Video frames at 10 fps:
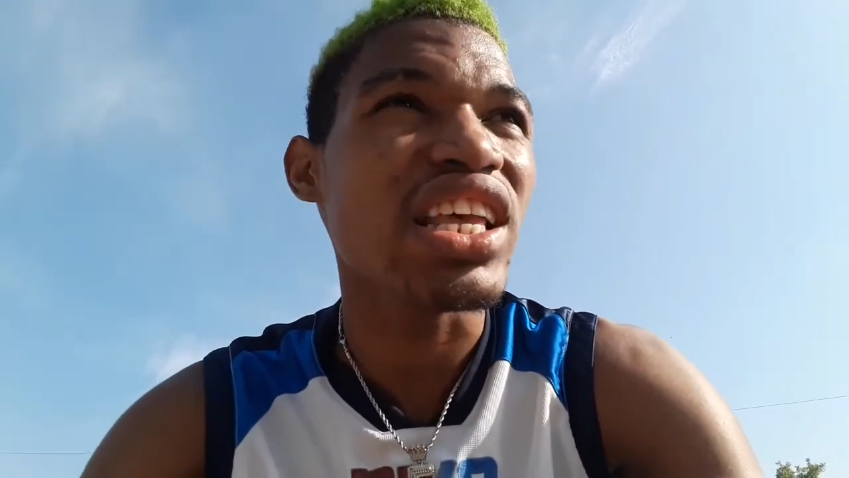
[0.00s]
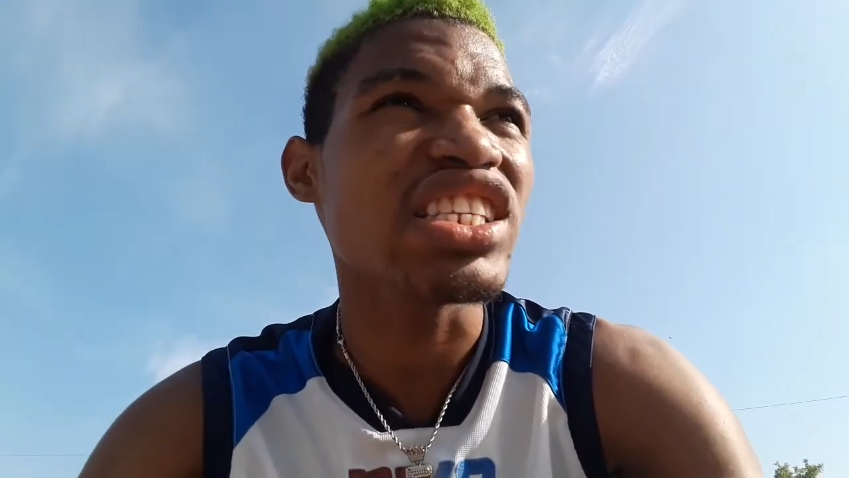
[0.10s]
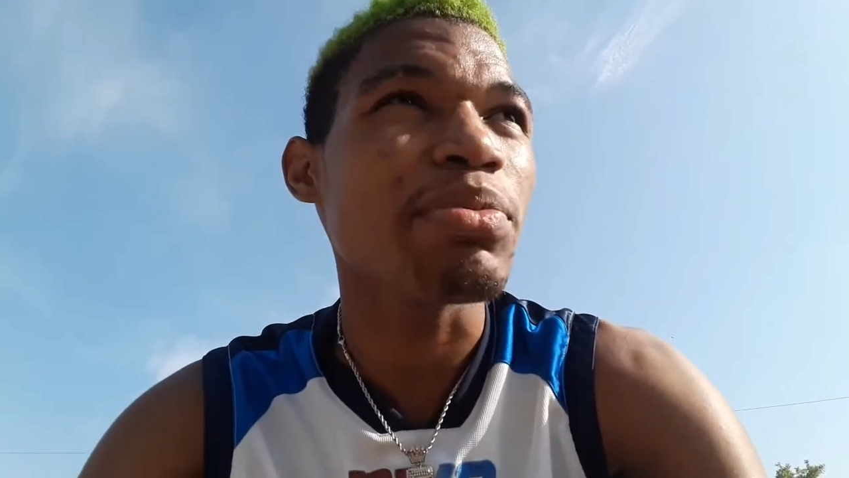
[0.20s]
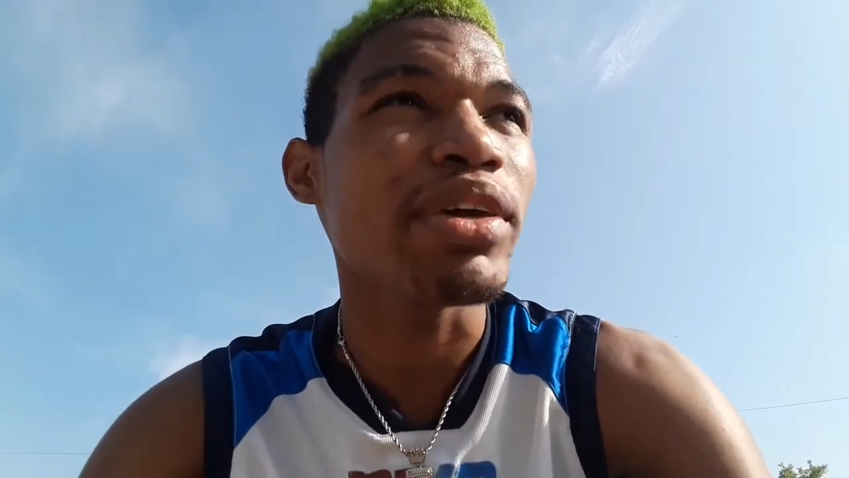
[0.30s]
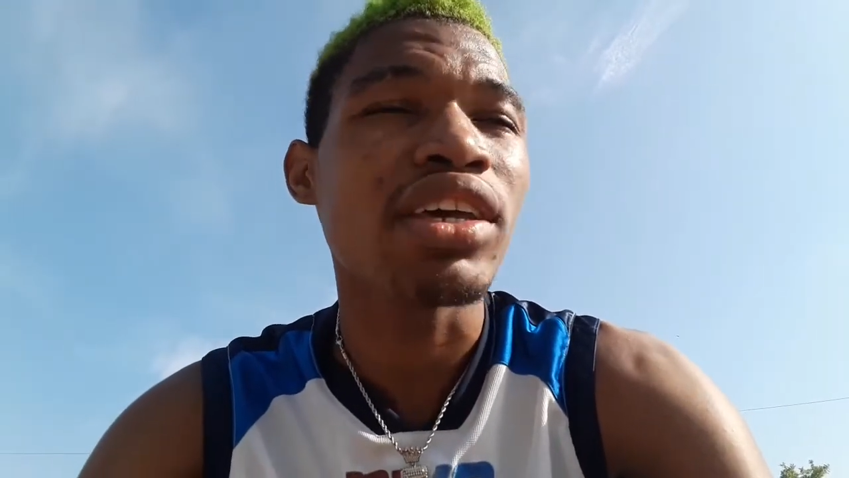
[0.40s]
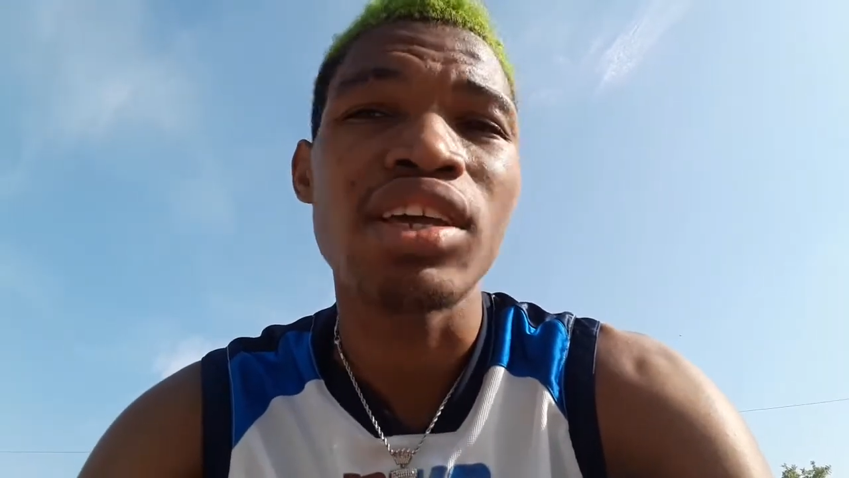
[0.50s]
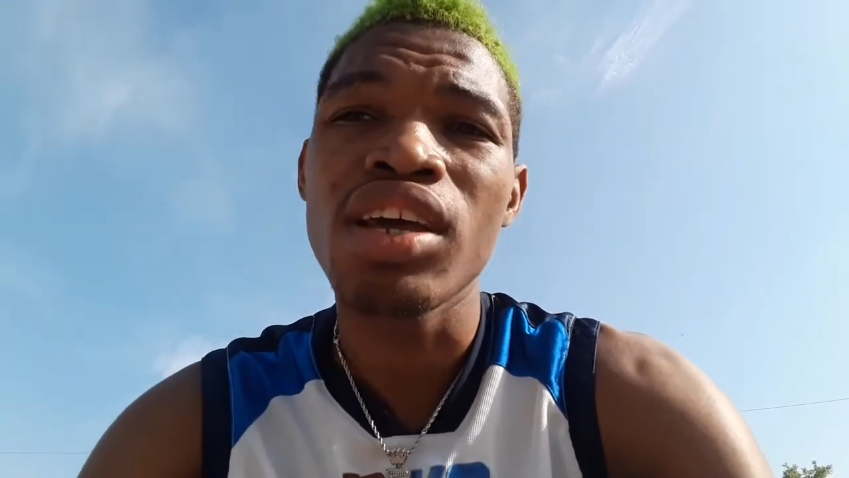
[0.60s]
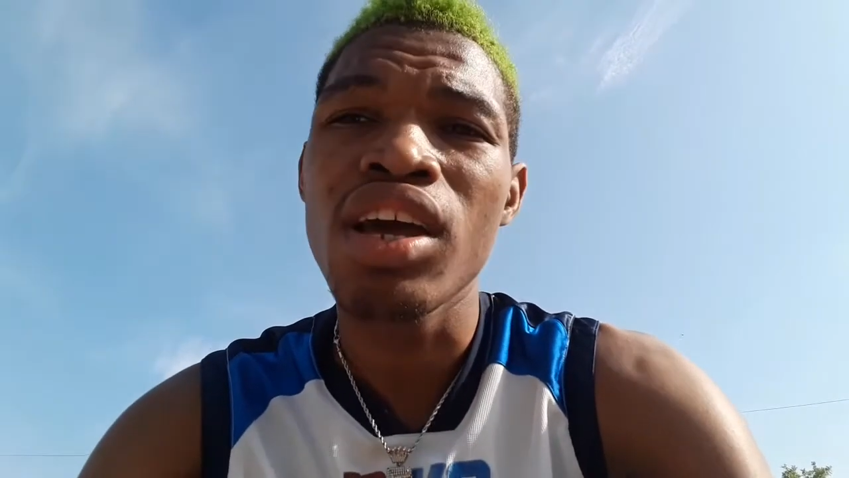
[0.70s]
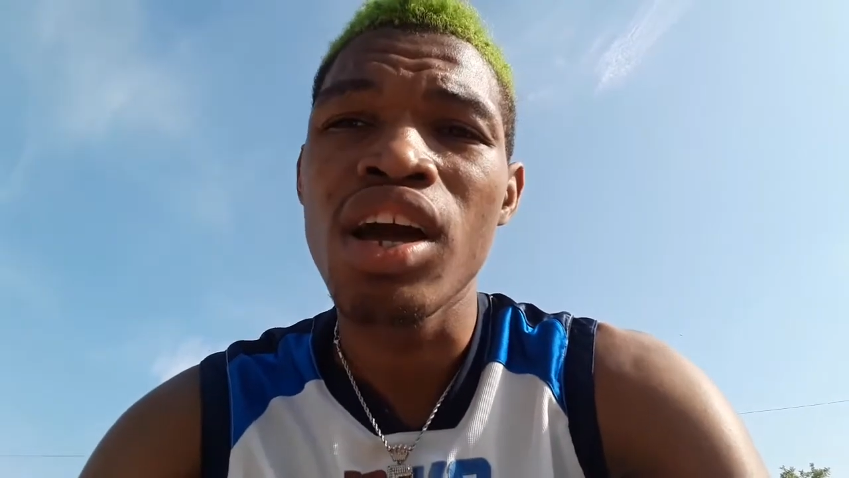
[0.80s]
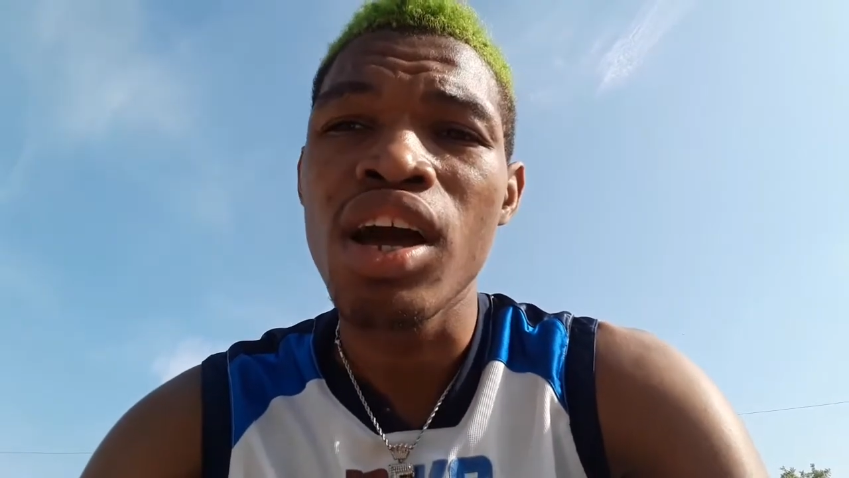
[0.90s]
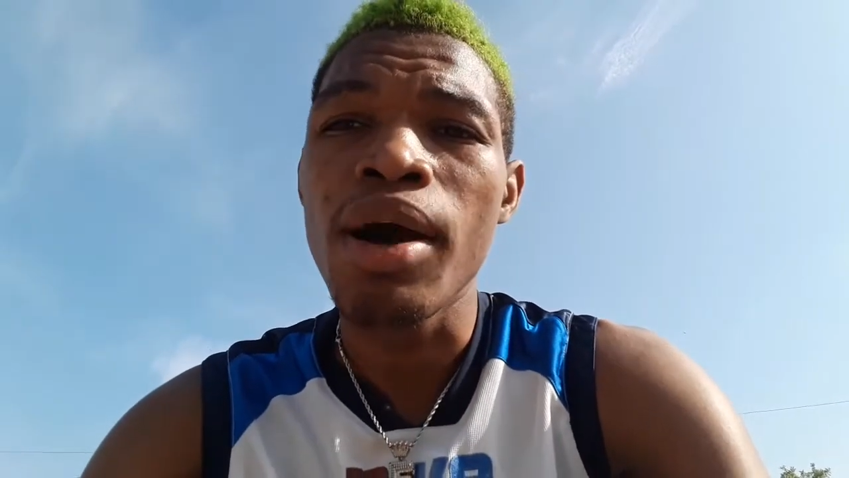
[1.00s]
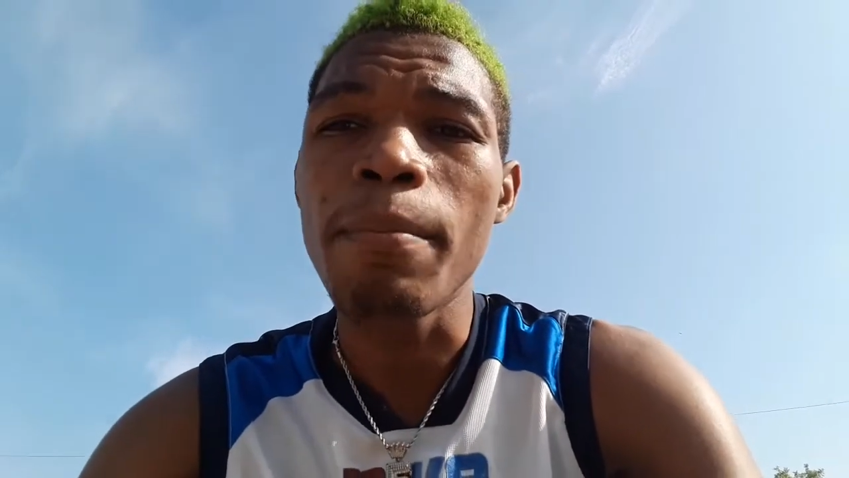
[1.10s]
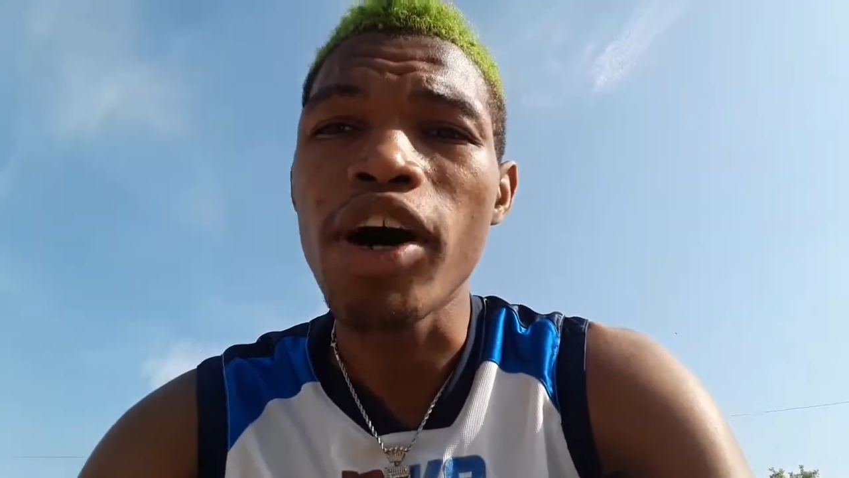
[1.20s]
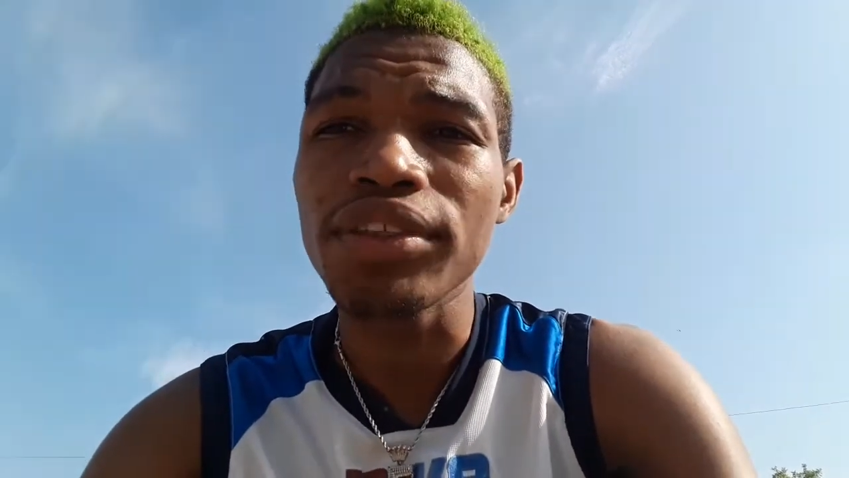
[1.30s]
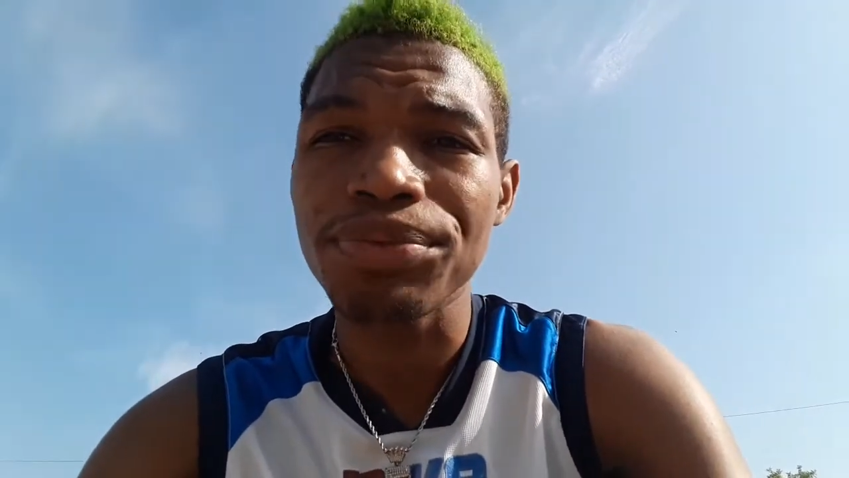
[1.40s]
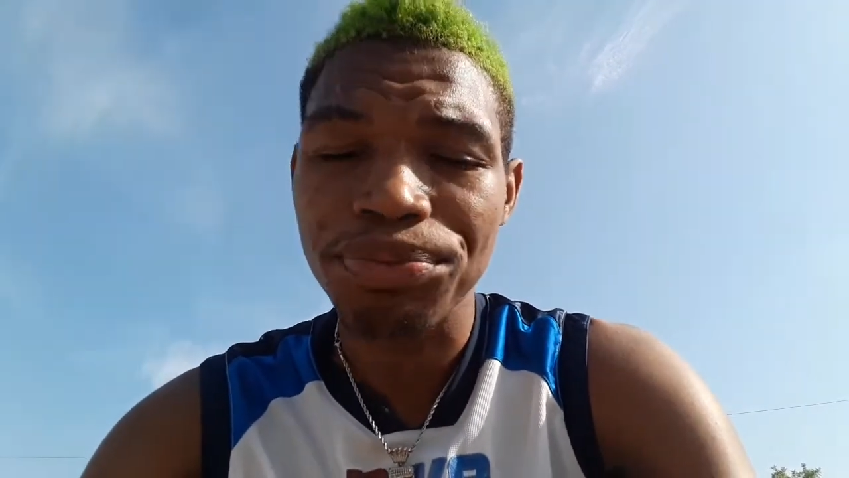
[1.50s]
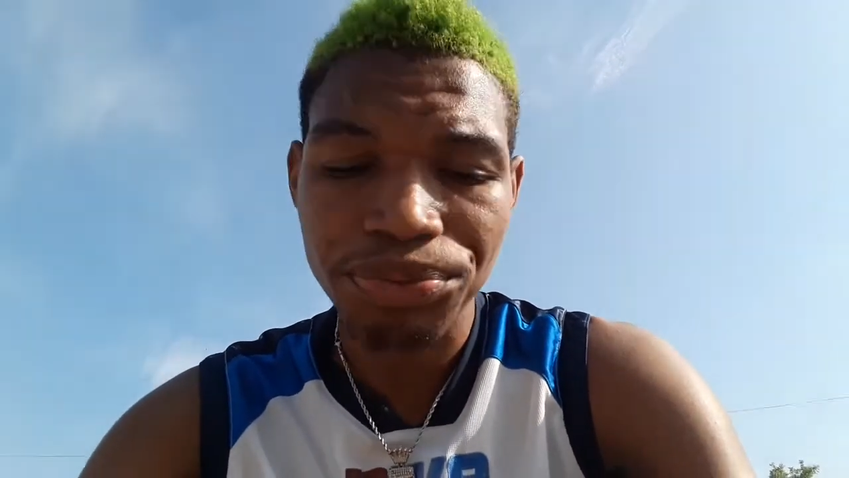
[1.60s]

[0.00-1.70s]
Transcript: you see me? But